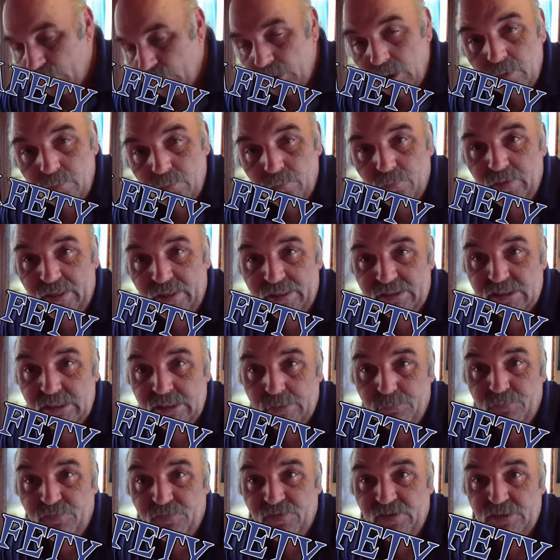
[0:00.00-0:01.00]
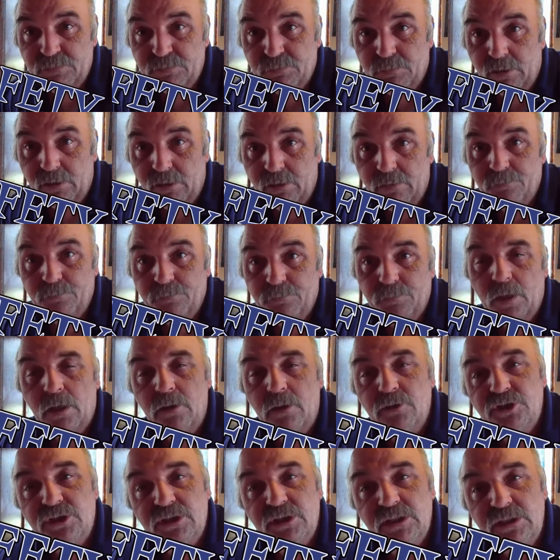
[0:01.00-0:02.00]
Anyway,
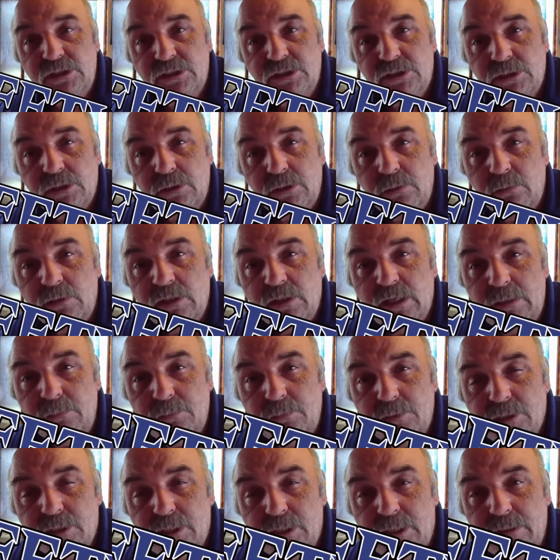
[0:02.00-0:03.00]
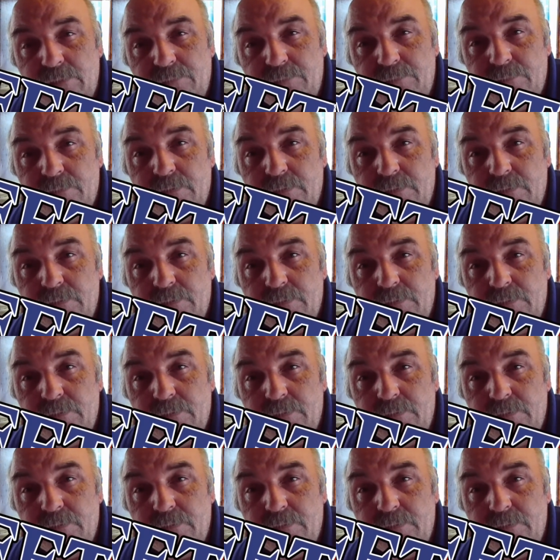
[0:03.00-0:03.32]
that's it for this part. I'll see you